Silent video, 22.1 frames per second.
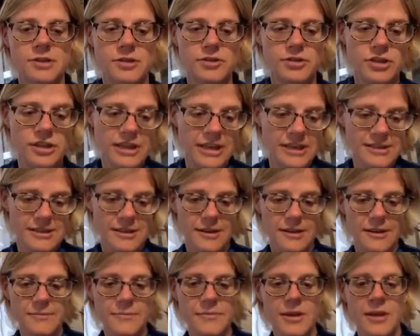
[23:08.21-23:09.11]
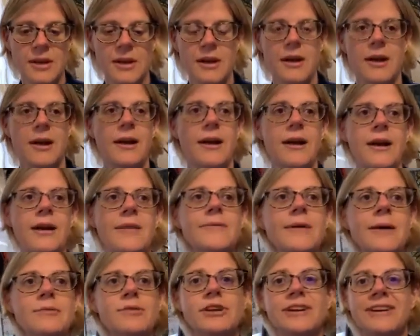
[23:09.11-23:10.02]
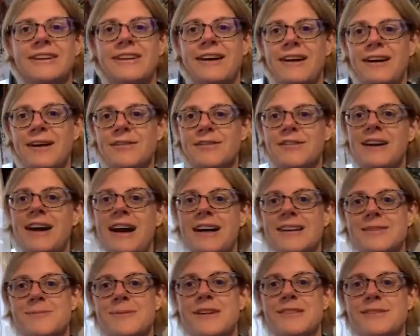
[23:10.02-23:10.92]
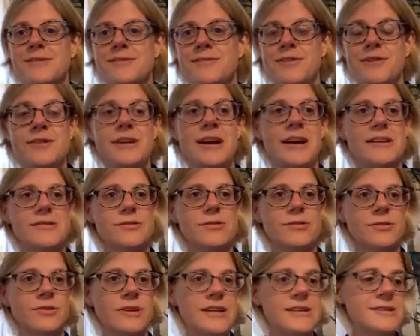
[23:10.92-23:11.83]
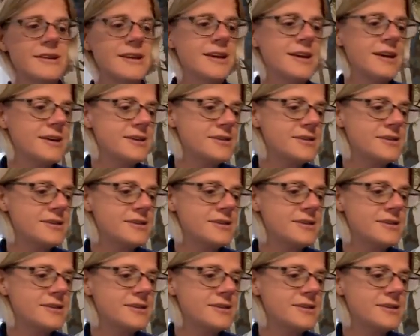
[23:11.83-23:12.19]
So in 2 days time, I'm looking at other aspects of food, as always.